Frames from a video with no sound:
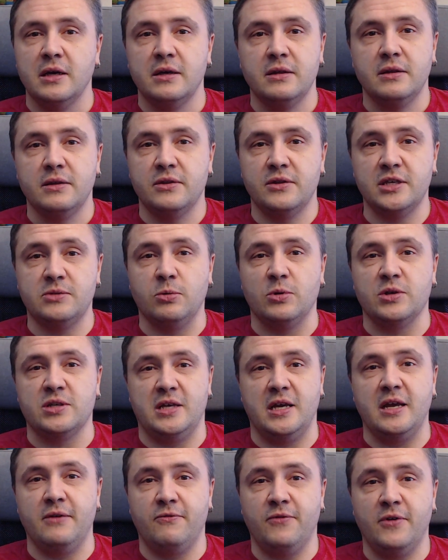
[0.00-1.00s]
this was
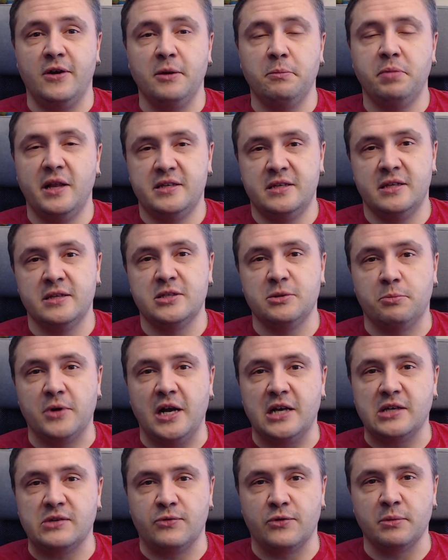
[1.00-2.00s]
a very pleasant
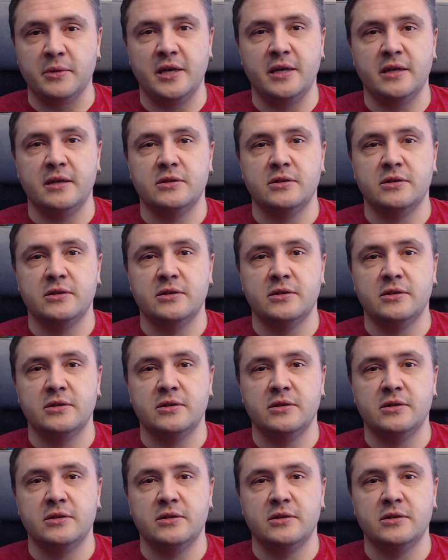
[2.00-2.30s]
surprise for me,